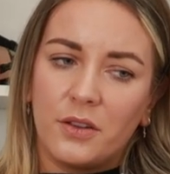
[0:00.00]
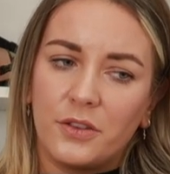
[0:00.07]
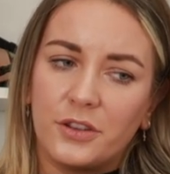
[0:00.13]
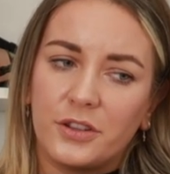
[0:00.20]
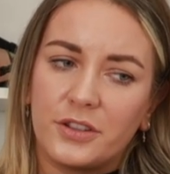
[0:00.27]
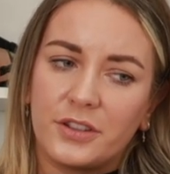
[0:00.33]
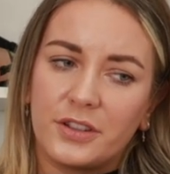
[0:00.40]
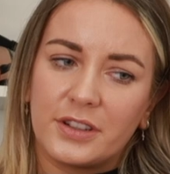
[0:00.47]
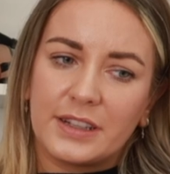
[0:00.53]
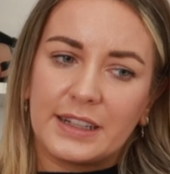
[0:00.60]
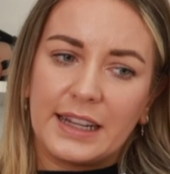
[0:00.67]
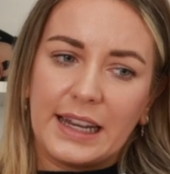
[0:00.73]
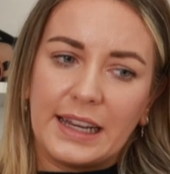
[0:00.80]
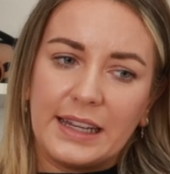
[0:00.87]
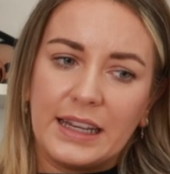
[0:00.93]
the
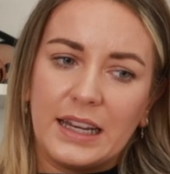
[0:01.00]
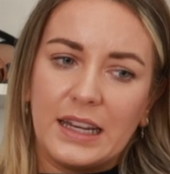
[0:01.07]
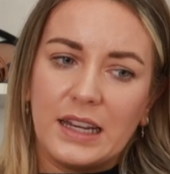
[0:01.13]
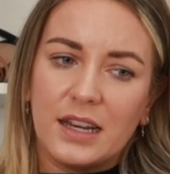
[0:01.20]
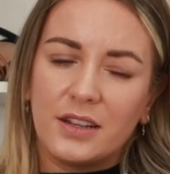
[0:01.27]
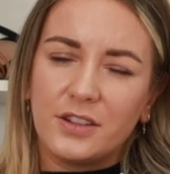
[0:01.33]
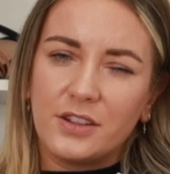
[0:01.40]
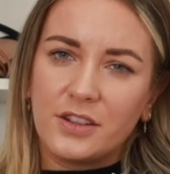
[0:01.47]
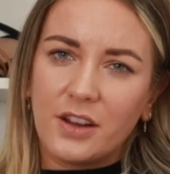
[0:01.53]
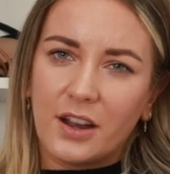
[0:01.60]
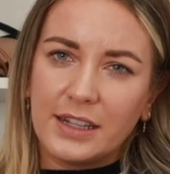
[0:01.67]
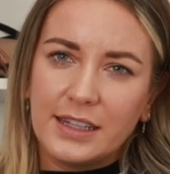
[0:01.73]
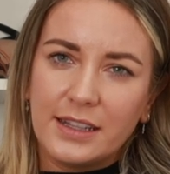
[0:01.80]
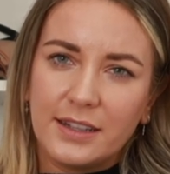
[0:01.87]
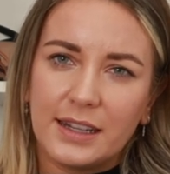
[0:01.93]
skinny
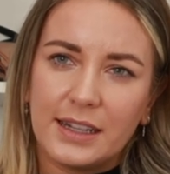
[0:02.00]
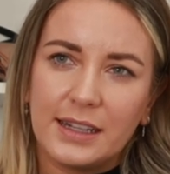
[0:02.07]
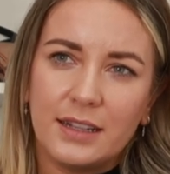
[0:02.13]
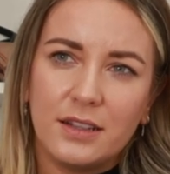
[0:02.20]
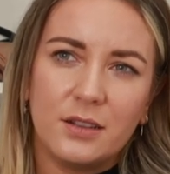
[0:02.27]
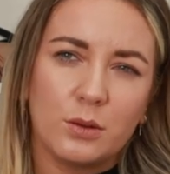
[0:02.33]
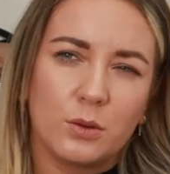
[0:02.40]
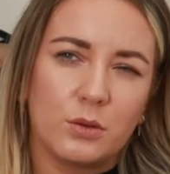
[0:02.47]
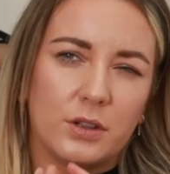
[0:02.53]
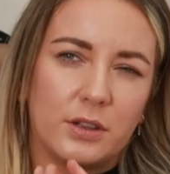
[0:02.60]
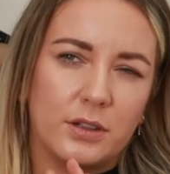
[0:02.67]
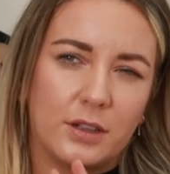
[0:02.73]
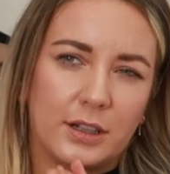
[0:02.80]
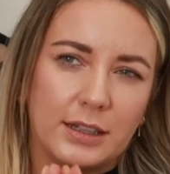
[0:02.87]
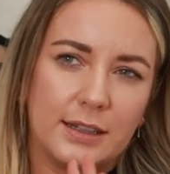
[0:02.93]
90s or the
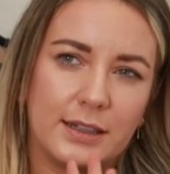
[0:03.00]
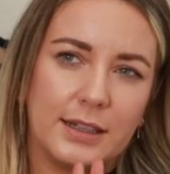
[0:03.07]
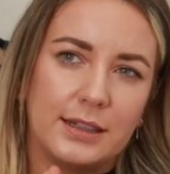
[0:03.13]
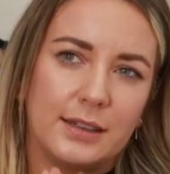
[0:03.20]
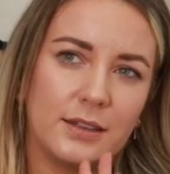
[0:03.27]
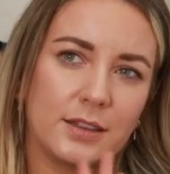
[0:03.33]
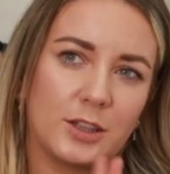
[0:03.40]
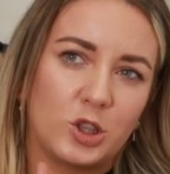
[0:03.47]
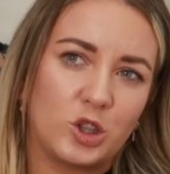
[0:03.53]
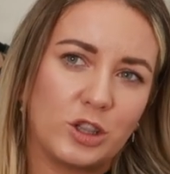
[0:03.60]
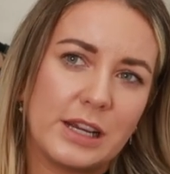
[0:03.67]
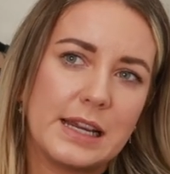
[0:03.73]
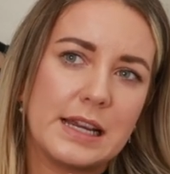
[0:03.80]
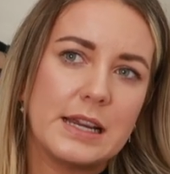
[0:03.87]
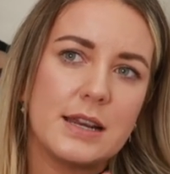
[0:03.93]
90s
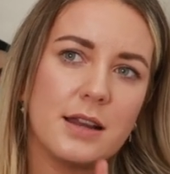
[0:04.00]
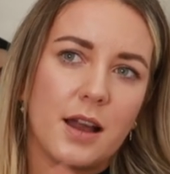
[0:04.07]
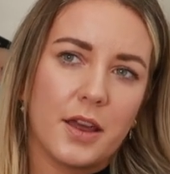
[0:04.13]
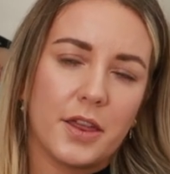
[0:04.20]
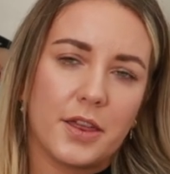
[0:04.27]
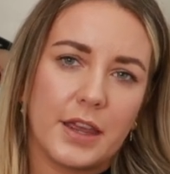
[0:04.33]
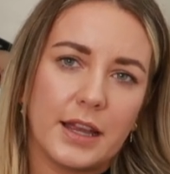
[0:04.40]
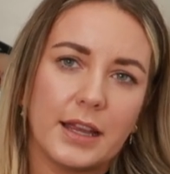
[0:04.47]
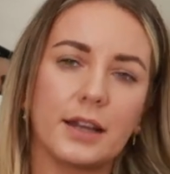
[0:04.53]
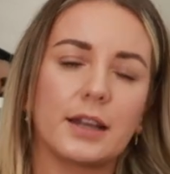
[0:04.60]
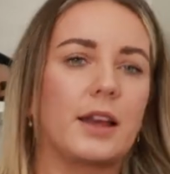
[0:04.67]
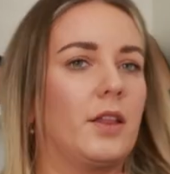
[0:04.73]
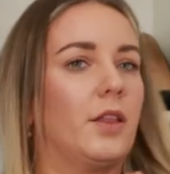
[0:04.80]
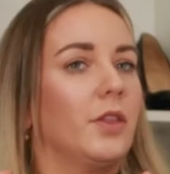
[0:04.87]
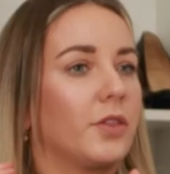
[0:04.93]
jean. I
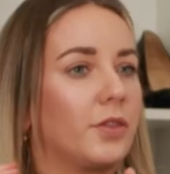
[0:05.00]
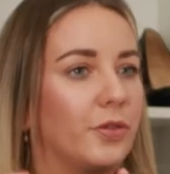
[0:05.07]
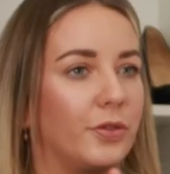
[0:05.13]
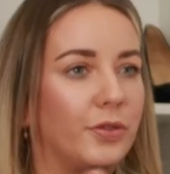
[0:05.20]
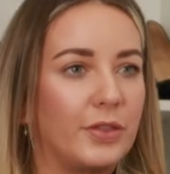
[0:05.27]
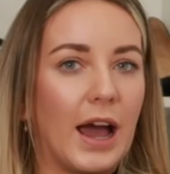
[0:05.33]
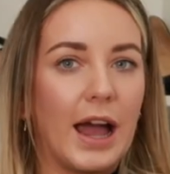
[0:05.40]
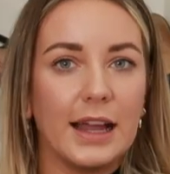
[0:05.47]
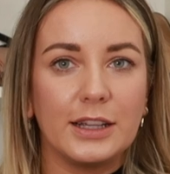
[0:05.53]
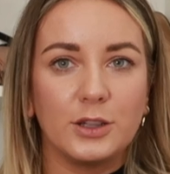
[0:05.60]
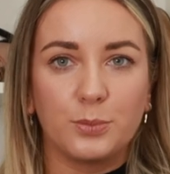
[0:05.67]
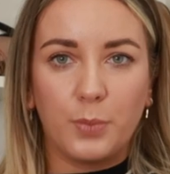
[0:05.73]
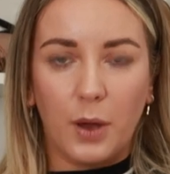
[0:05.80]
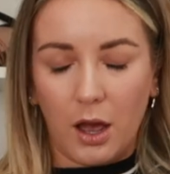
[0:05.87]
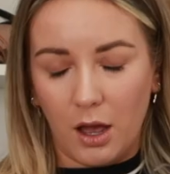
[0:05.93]
think that
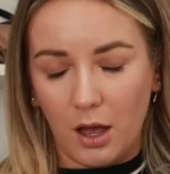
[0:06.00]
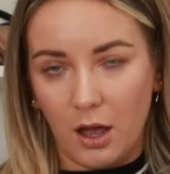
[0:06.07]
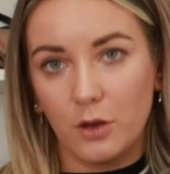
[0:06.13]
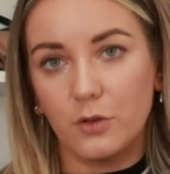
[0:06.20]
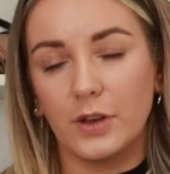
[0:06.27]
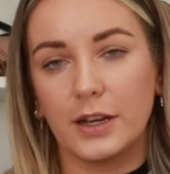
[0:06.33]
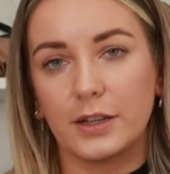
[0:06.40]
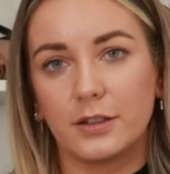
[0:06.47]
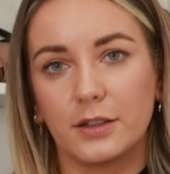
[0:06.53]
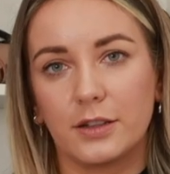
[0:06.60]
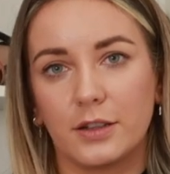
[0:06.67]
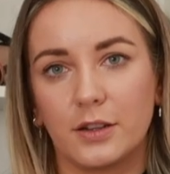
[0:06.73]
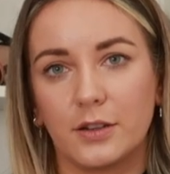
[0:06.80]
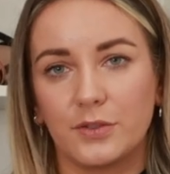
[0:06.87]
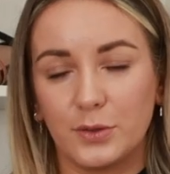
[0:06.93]
is perfect
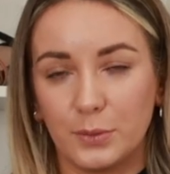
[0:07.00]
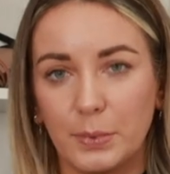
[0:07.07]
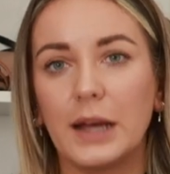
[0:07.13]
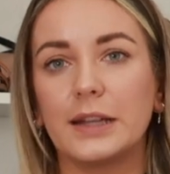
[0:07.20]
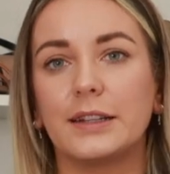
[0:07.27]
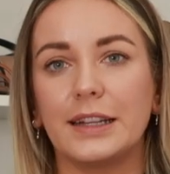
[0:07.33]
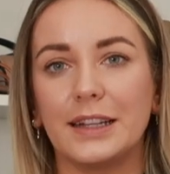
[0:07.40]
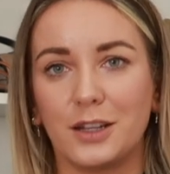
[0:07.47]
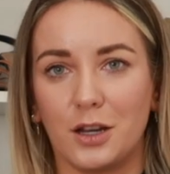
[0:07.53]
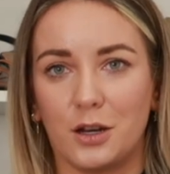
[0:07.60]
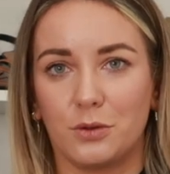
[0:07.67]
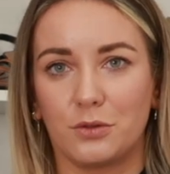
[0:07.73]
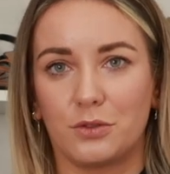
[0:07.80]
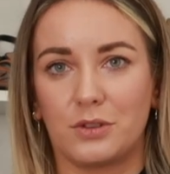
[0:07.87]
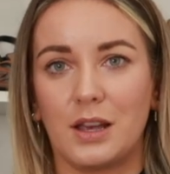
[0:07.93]
for petite
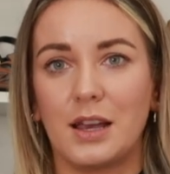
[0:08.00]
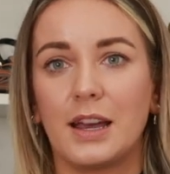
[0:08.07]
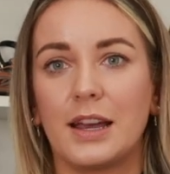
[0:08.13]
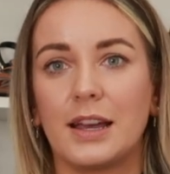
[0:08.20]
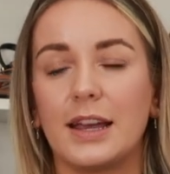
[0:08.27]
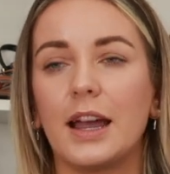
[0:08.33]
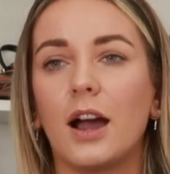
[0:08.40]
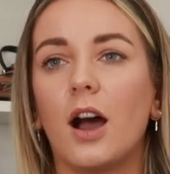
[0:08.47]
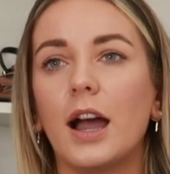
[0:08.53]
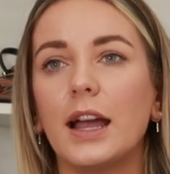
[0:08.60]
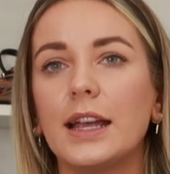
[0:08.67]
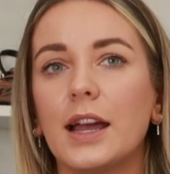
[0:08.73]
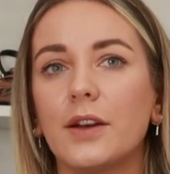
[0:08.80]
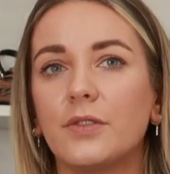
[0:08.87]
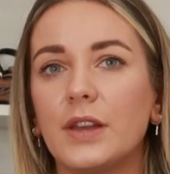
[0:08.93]
girls. I
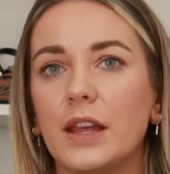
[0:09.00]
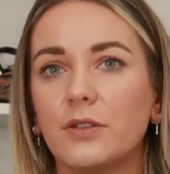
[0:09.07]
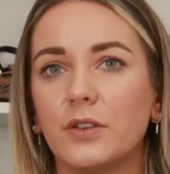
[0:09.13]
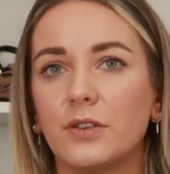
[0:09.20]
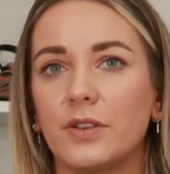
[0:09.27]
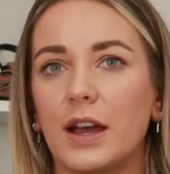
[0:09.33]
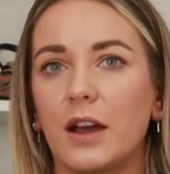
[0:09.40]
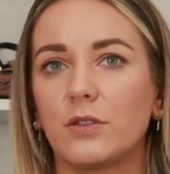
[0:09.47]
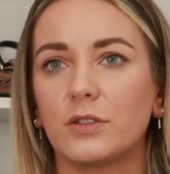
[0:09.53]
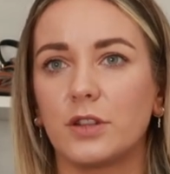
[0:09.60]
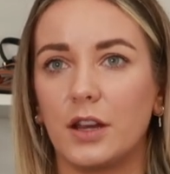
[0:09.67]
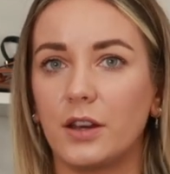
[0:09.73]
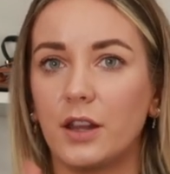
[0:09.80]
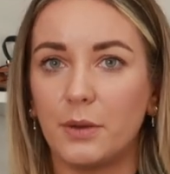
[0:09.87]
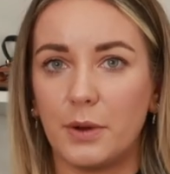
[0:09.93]
have never found
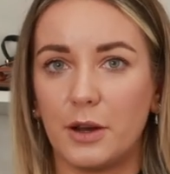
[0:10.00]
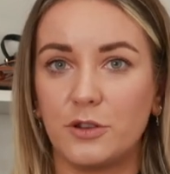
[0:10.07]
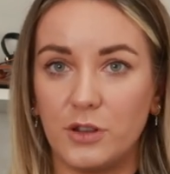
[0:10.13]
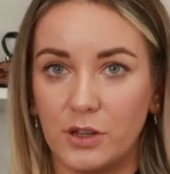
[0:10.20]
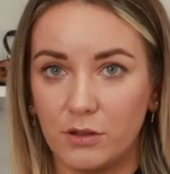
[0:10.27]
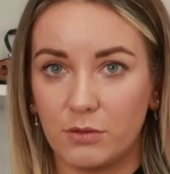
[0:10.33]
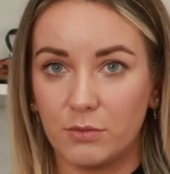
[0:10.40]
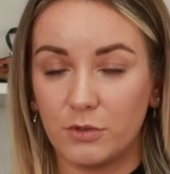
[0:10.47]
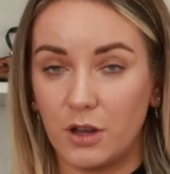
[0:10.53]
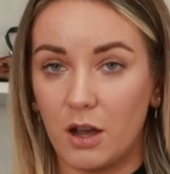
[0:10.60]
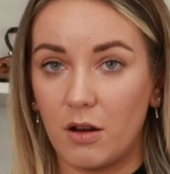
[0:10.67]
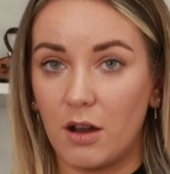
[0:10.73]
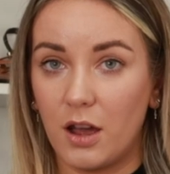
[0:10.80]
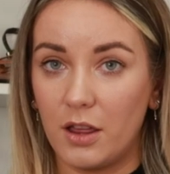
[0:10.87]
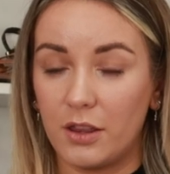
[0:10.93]
another pair of jeans from
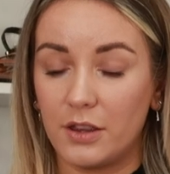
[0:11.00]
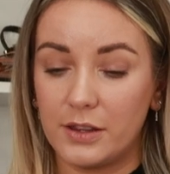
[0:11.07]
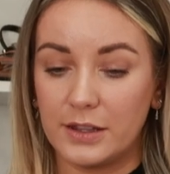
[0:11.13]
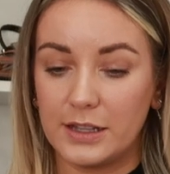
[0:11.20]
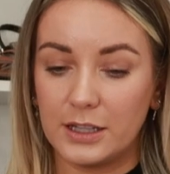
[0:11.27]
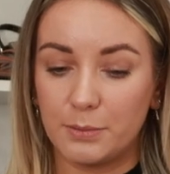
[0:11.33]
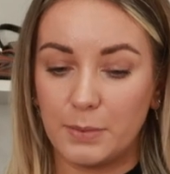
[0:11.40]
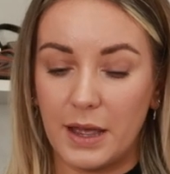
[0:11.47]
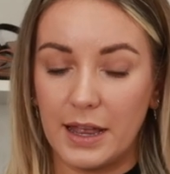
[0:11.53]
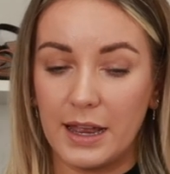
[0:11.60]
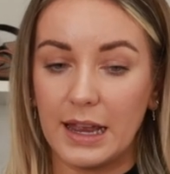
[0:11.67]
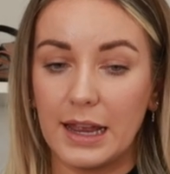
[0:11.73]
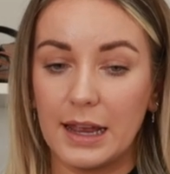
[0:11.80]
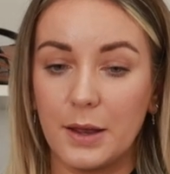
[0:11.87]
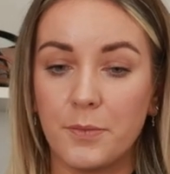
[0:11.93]
Zara other than this pair
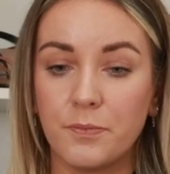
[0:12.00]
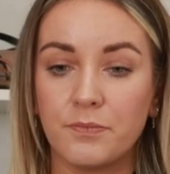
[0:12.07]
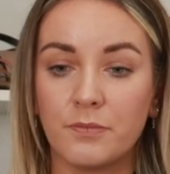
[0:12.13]
here,